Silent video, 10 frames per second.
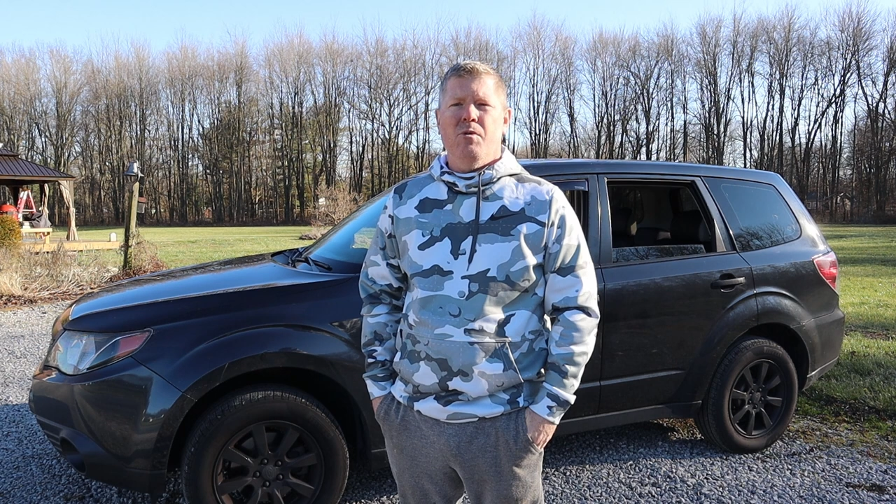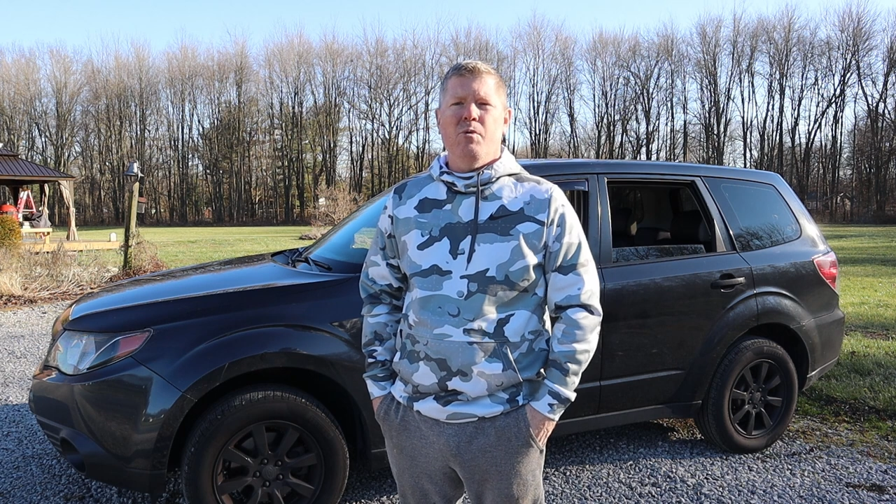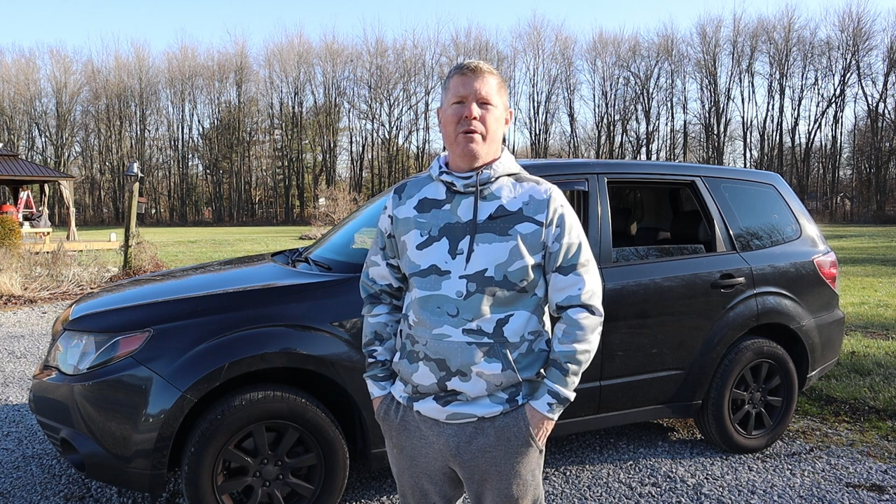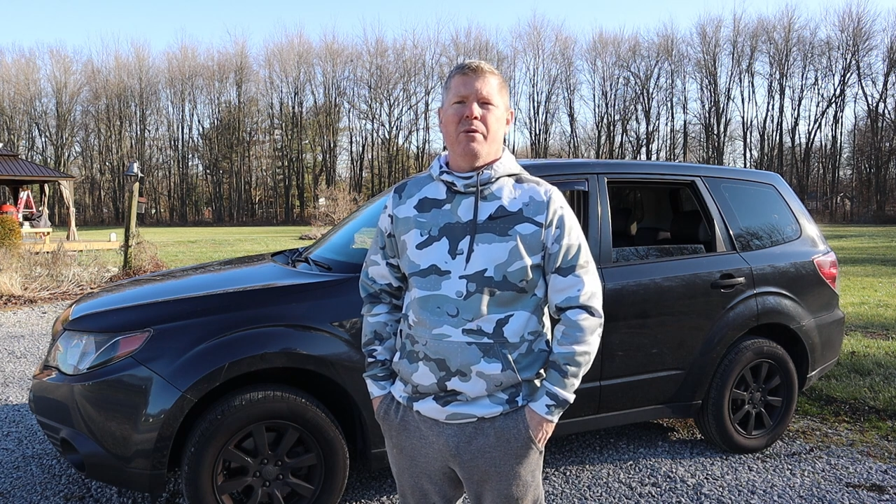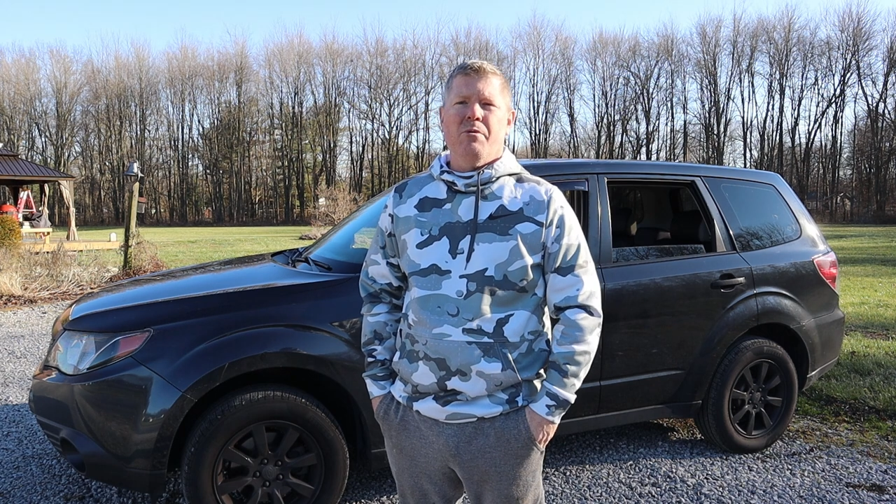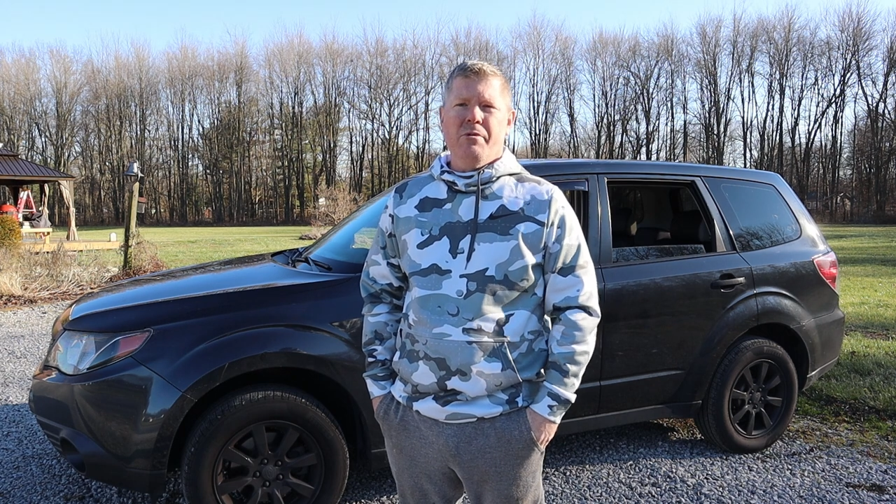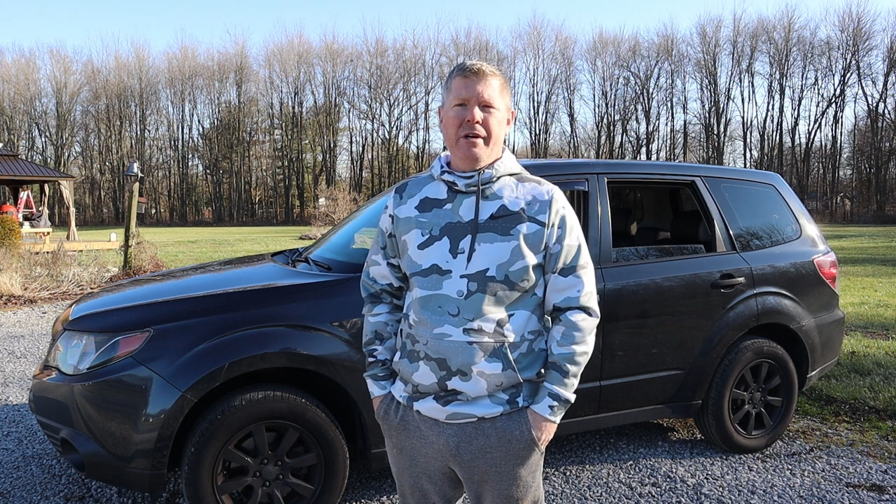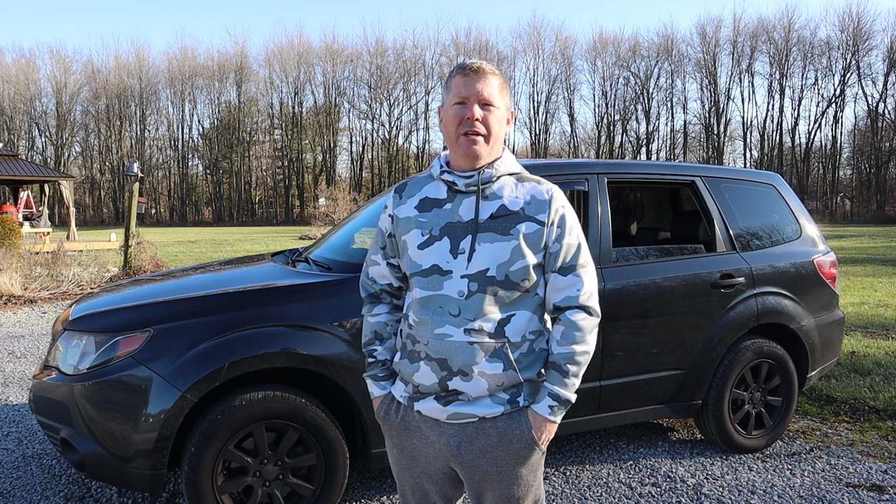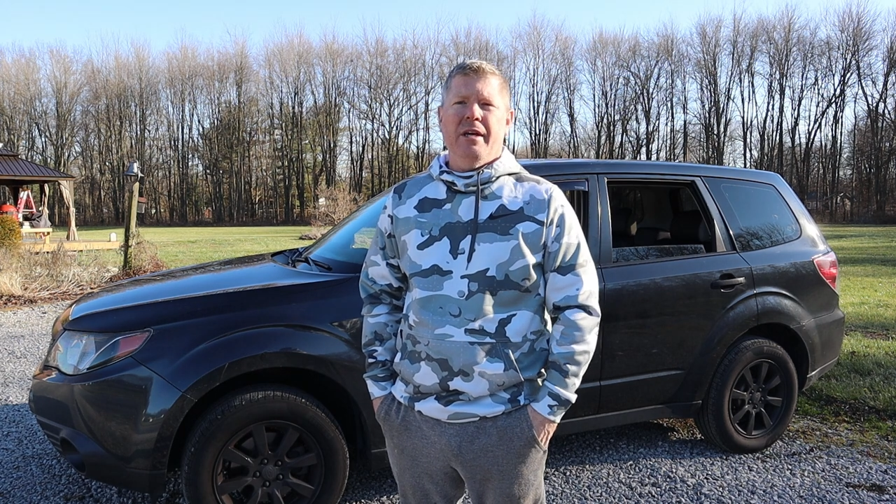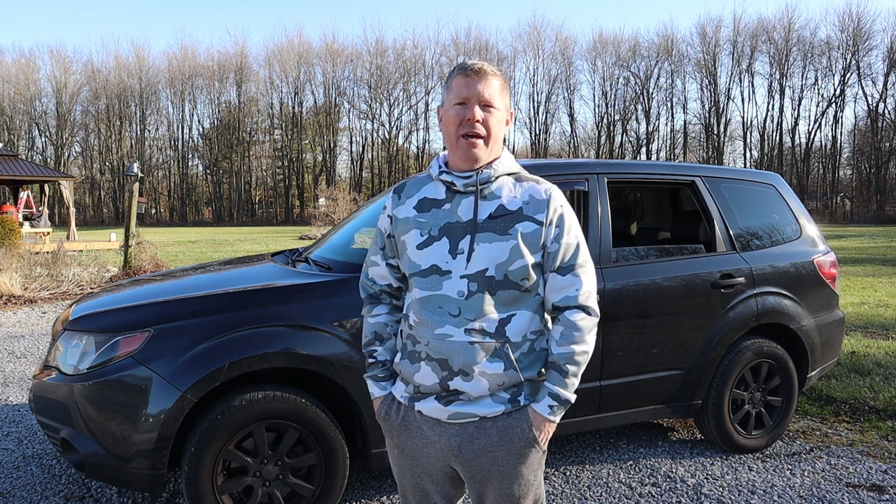we were
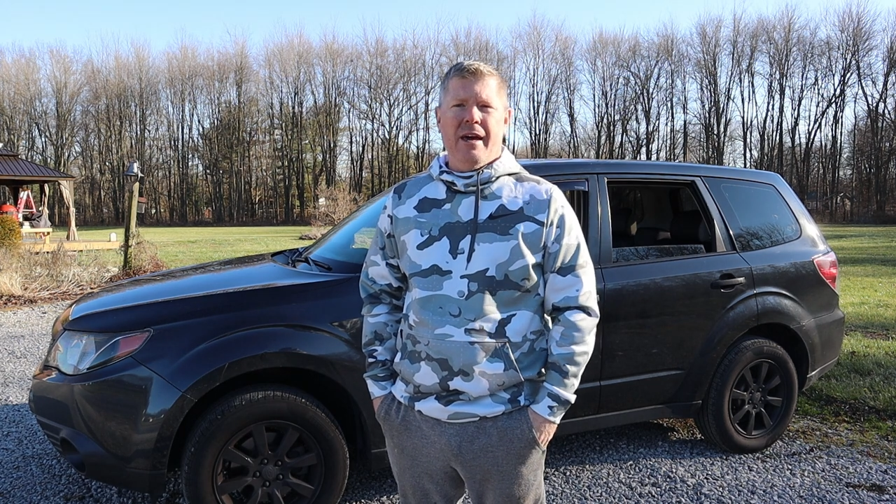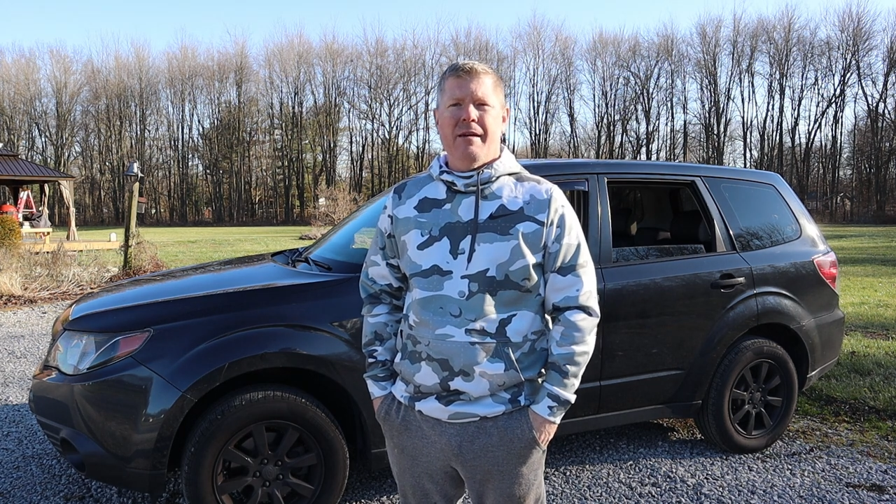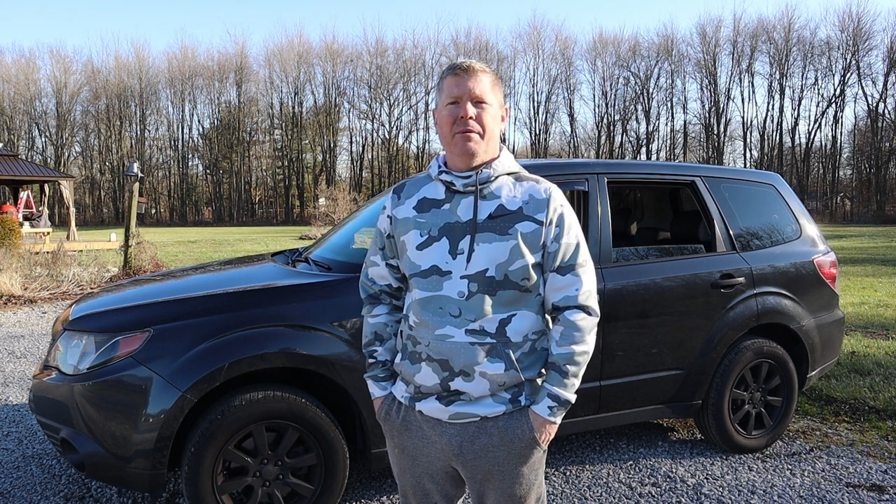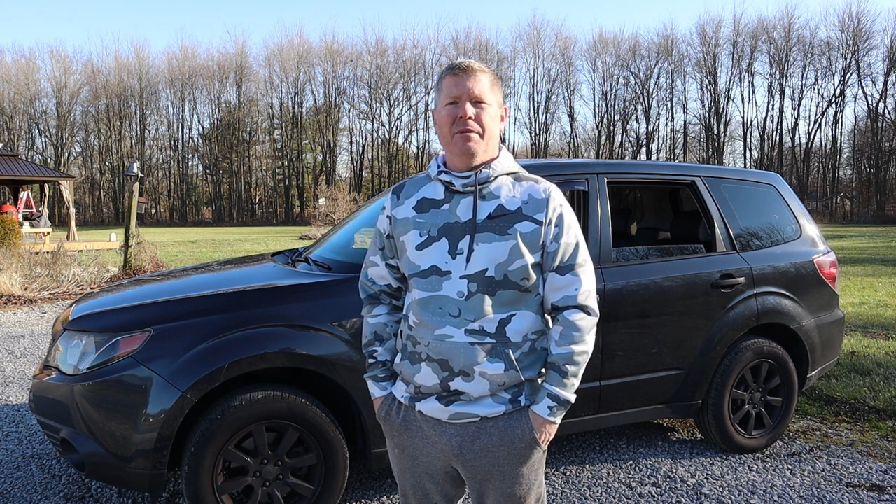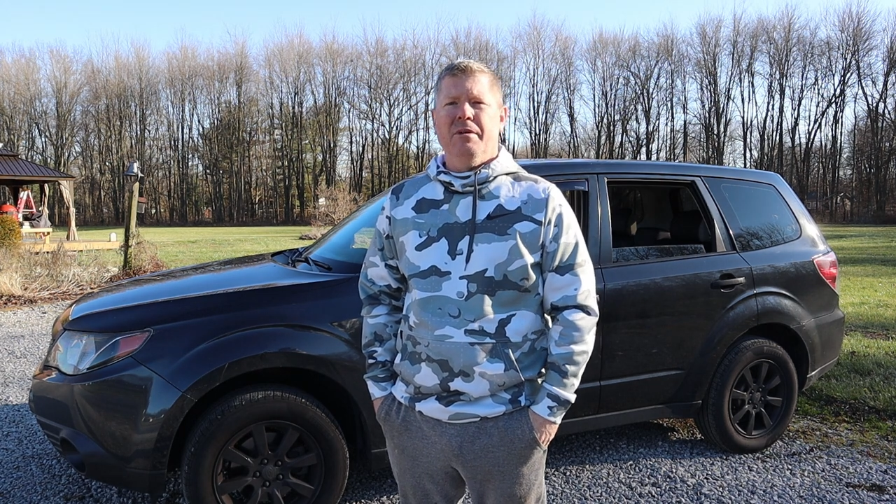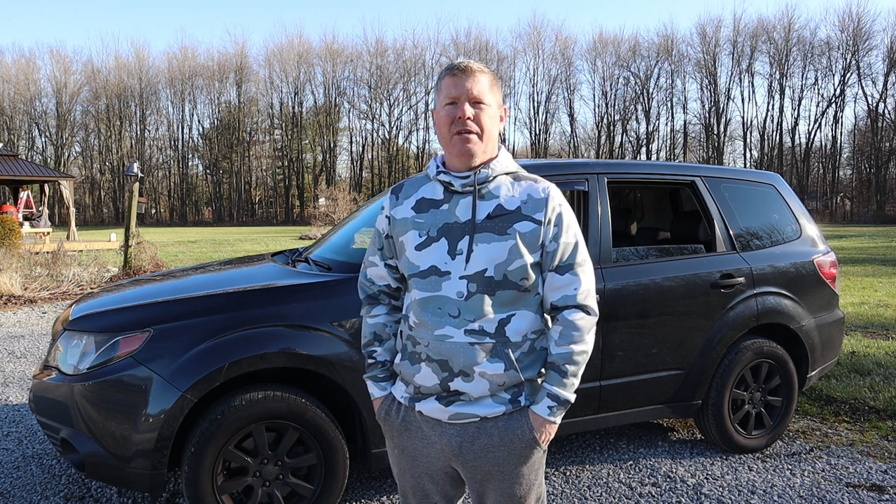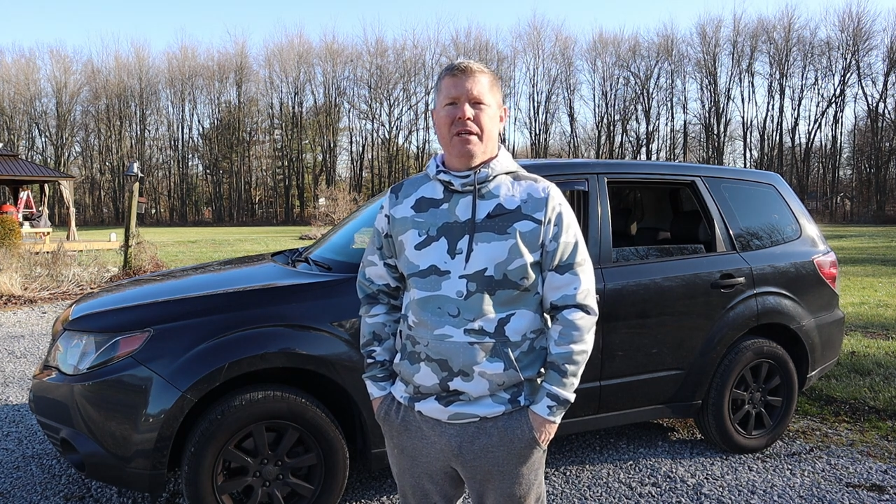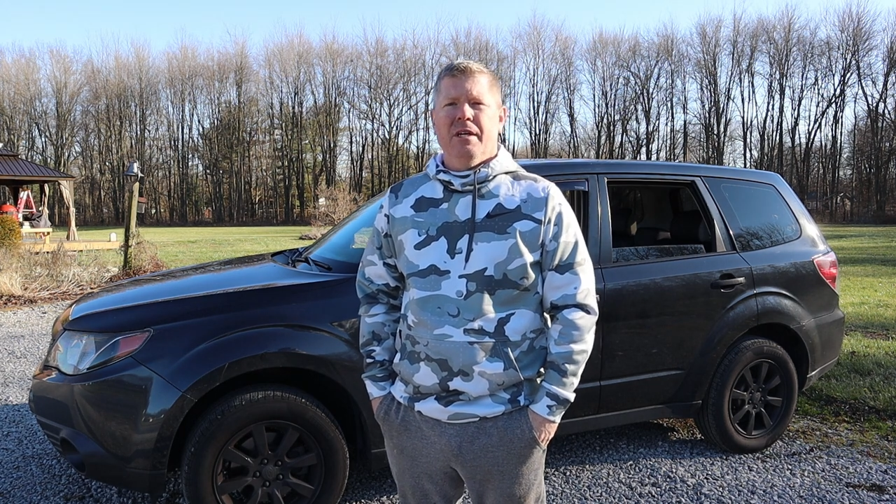really able